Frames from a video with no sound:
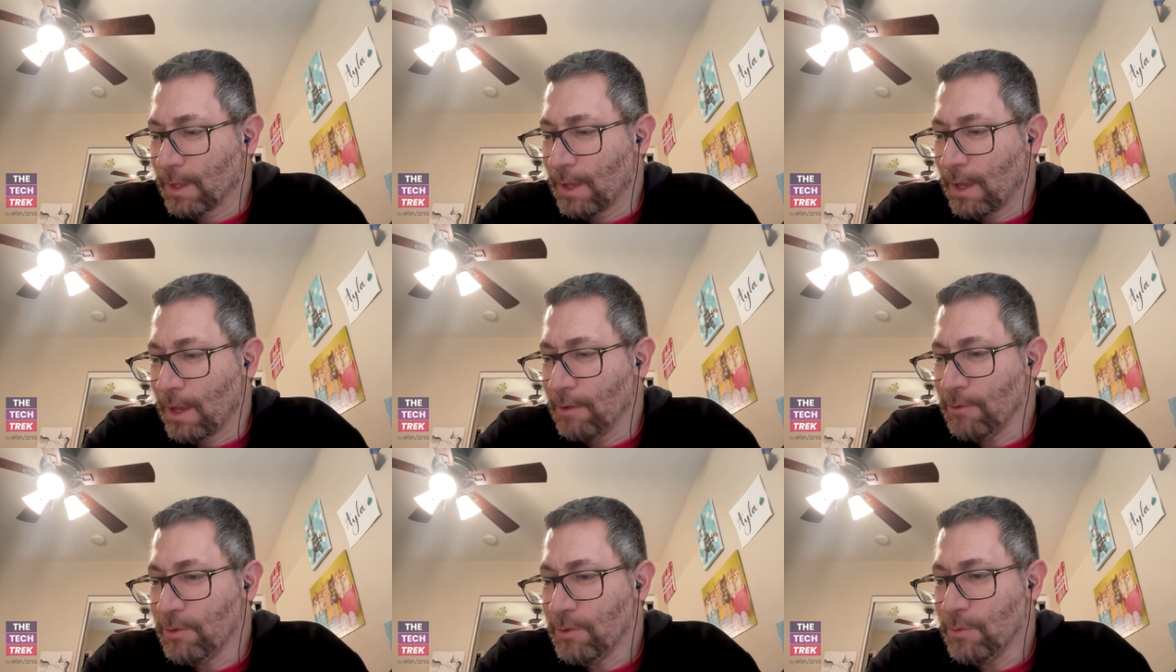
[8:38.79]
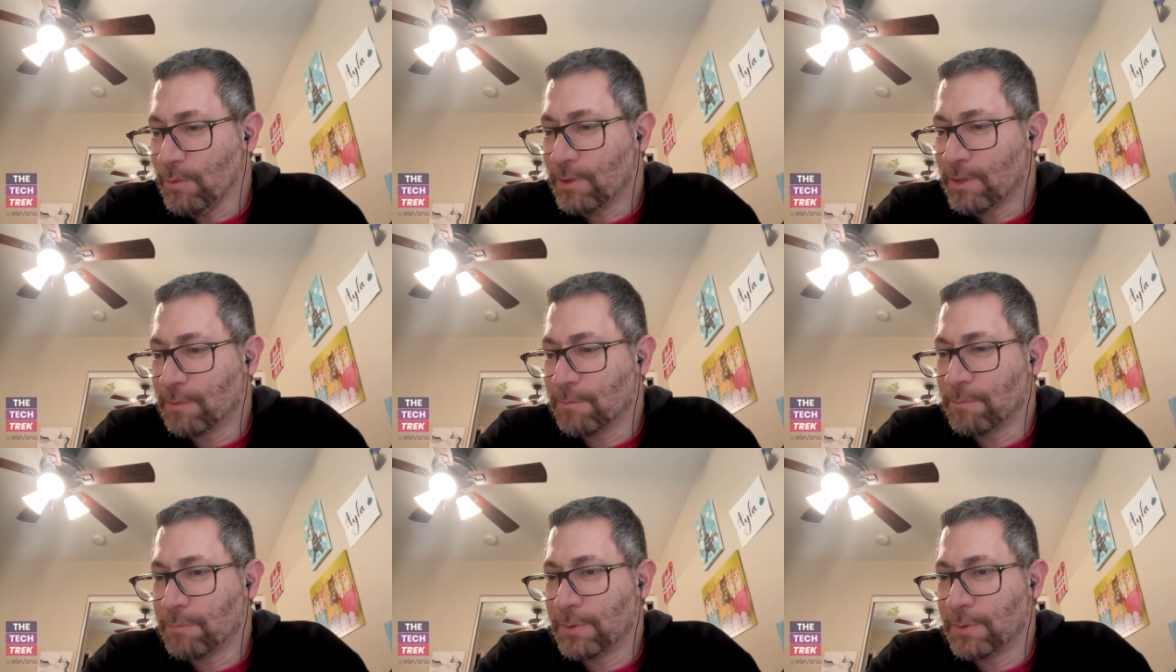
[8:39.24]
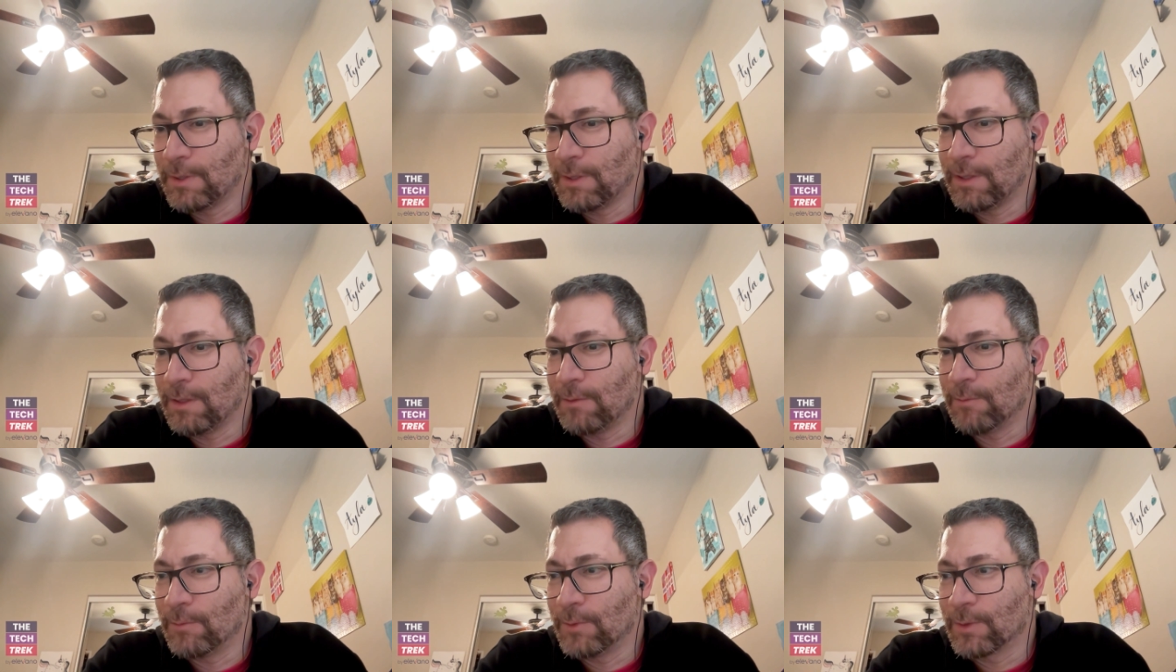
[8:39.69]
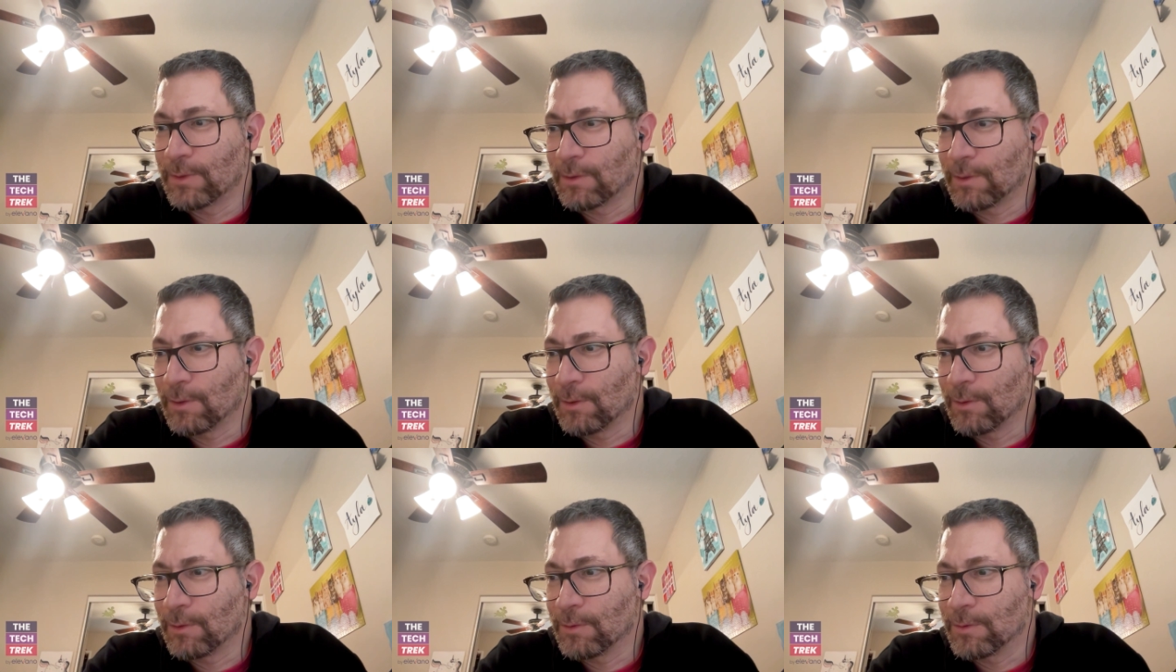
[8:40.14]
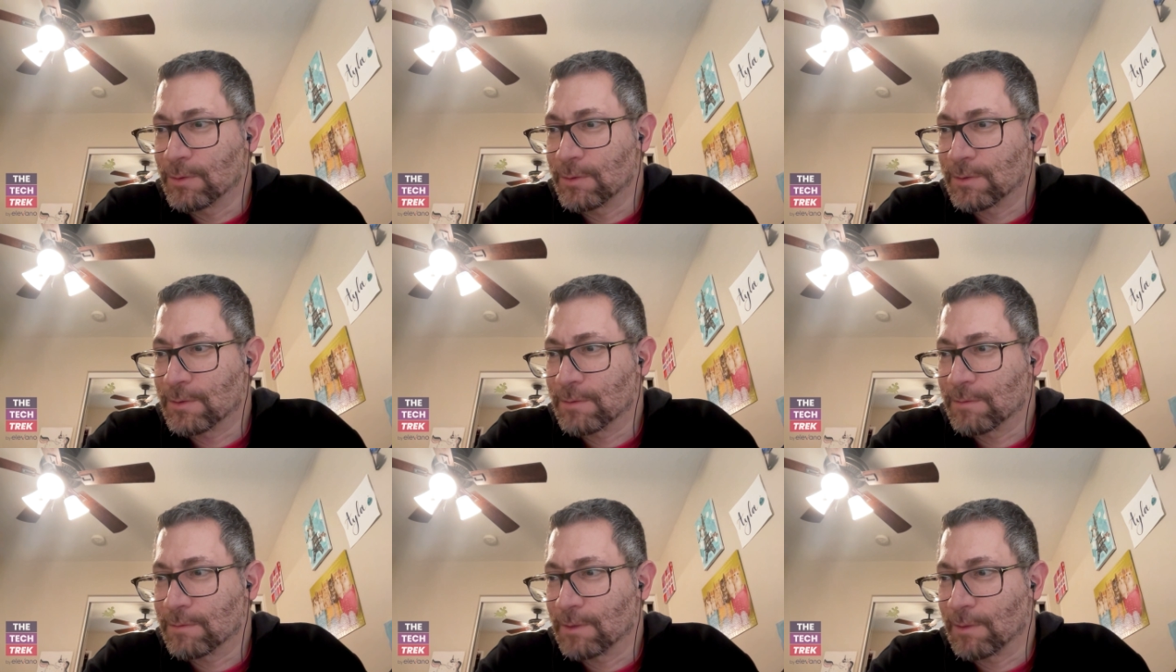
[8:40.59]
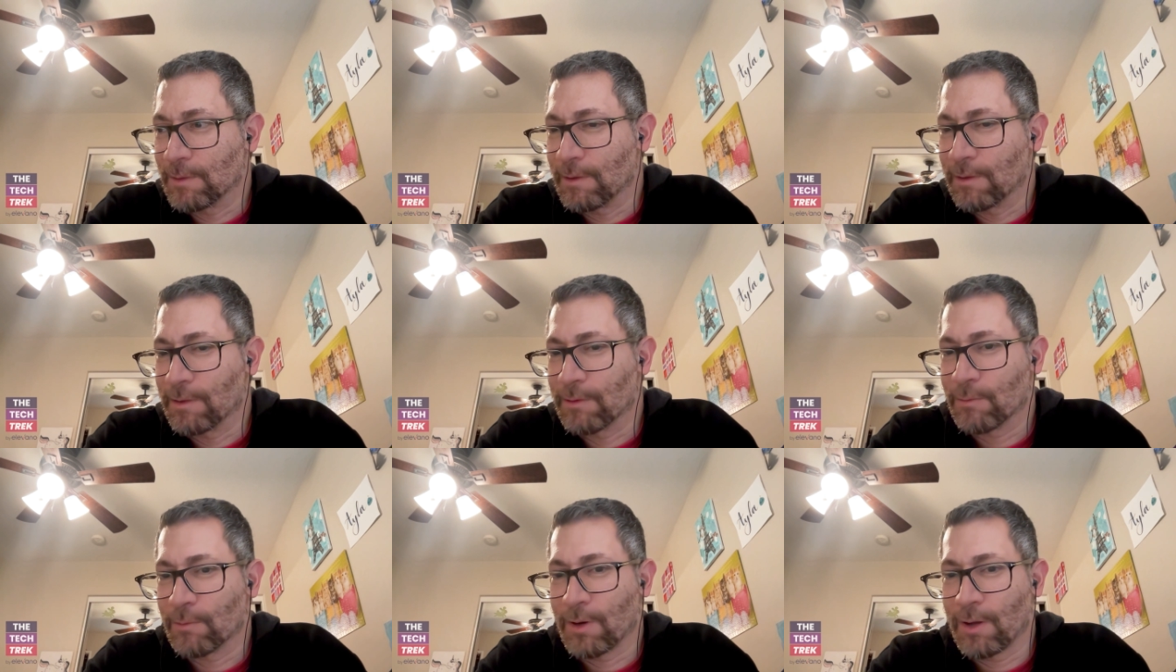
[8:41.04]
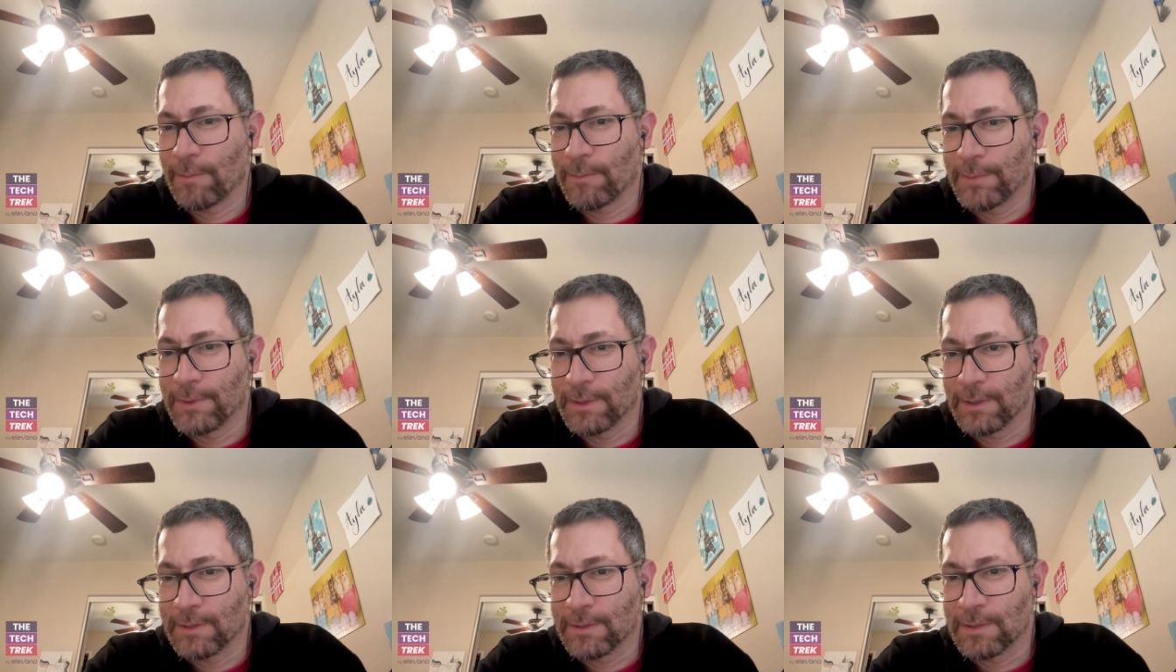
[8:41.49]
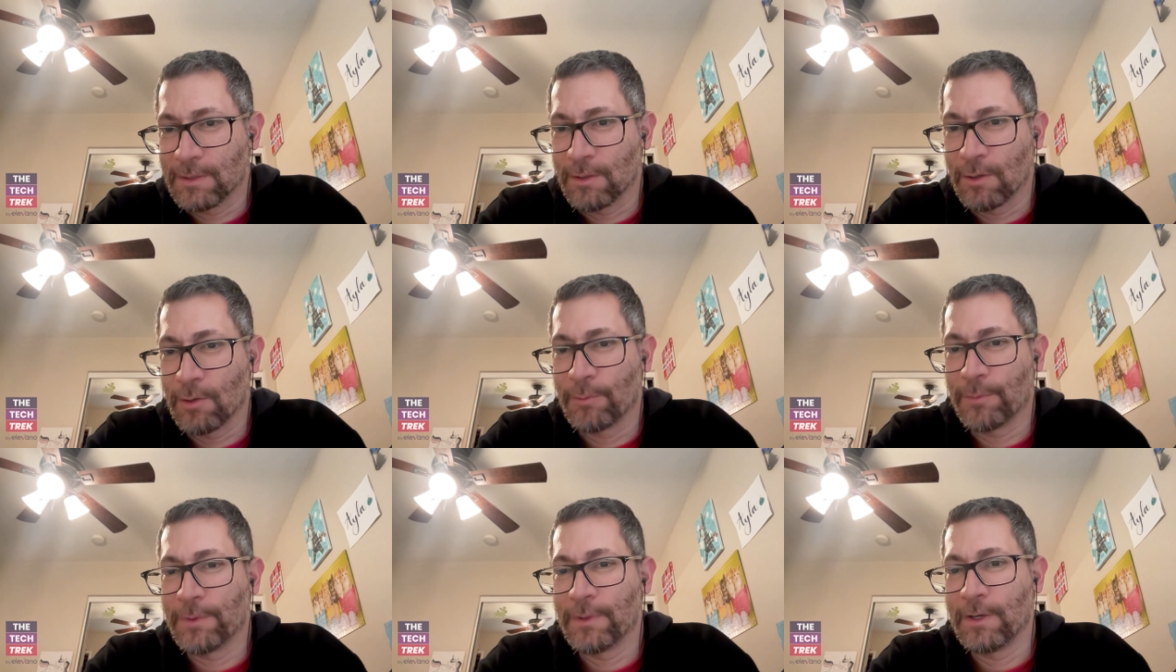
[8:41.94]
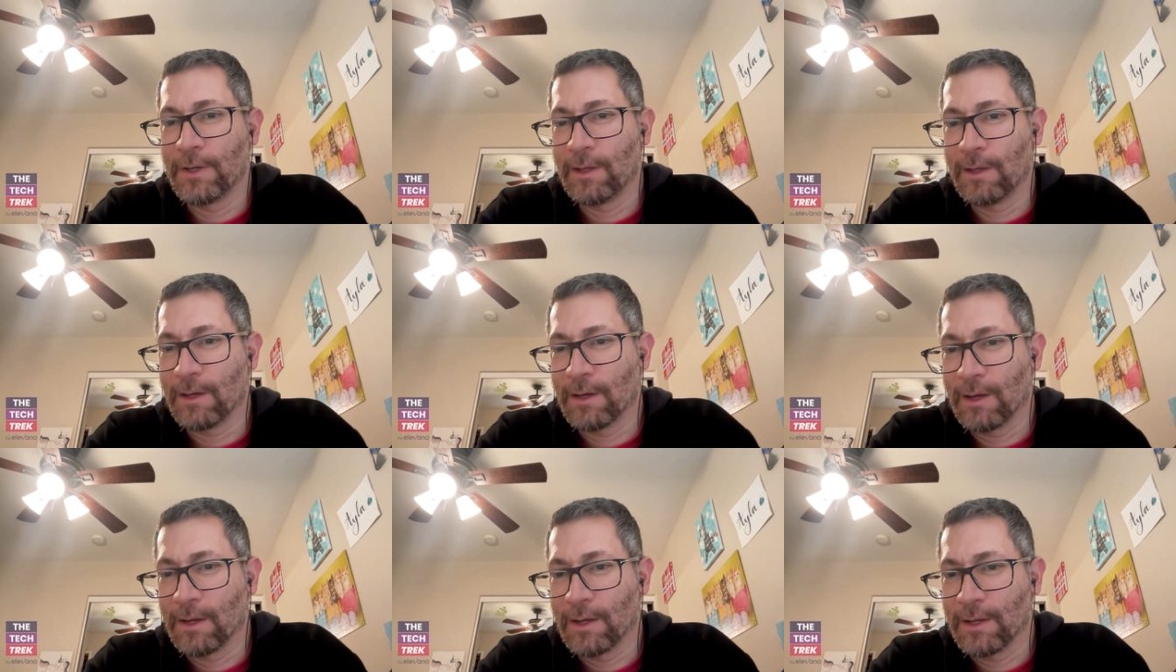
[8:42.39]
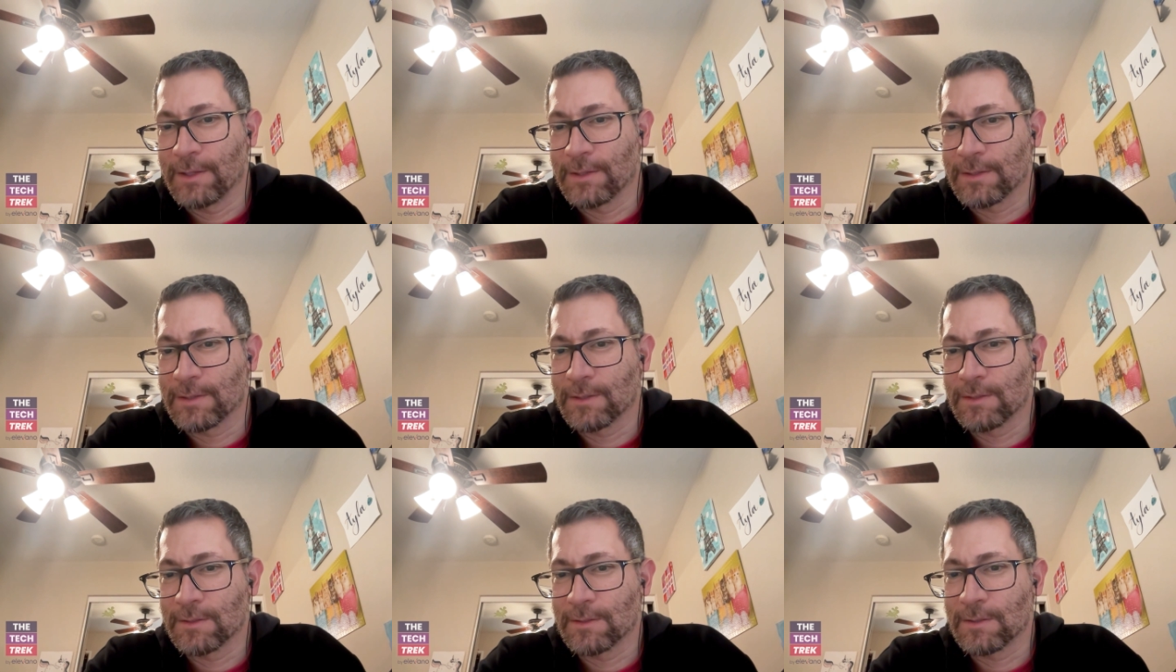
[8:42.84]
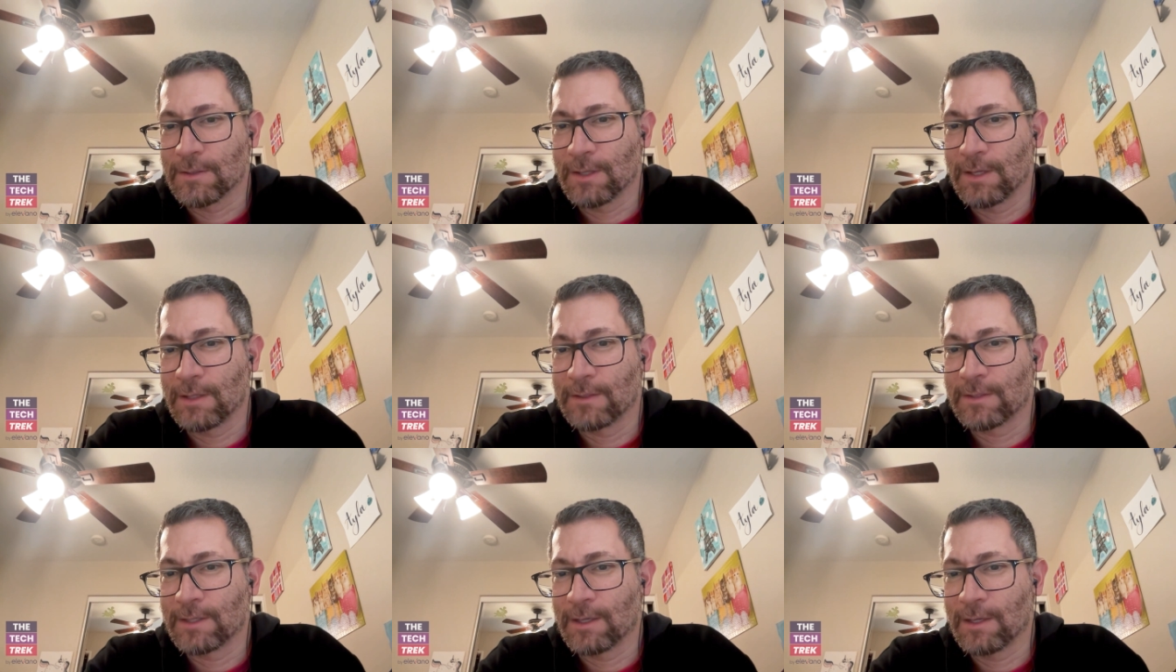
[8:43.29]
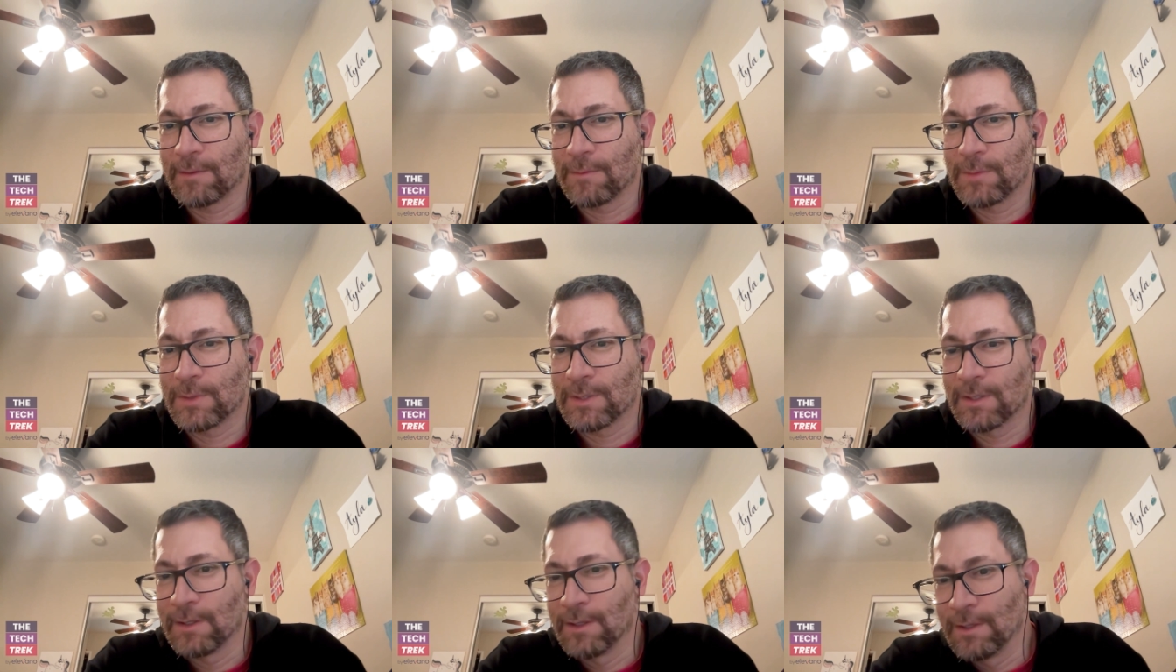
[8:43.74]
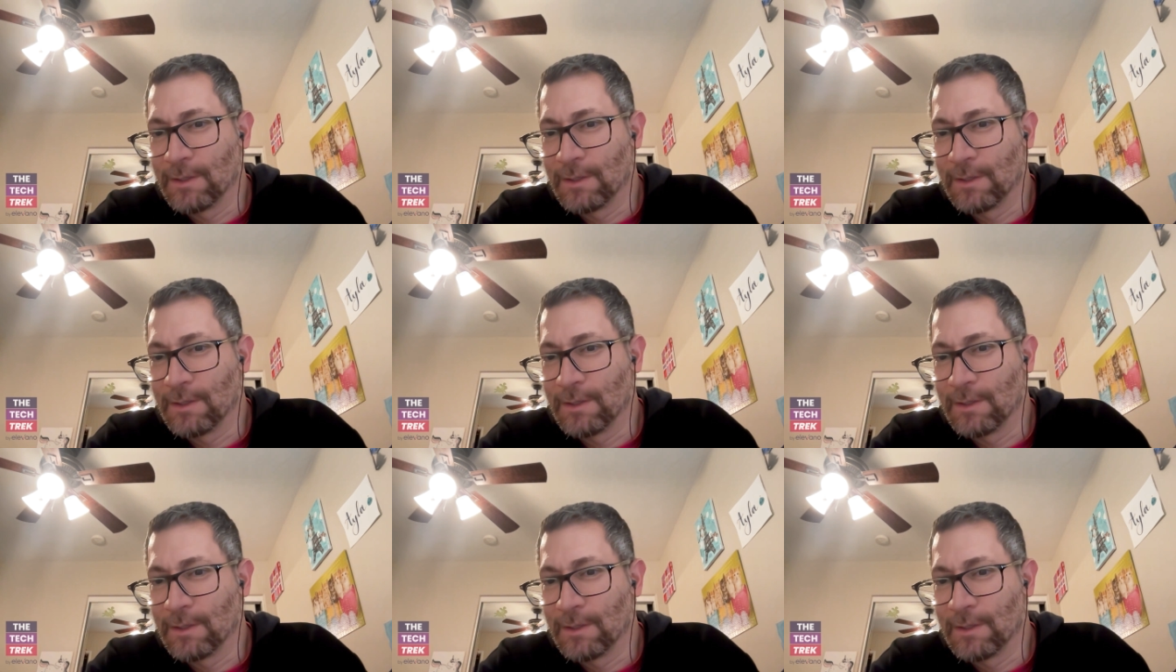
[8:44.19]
how do you compete with those, Anthropics, the open AIs? Because a lot of times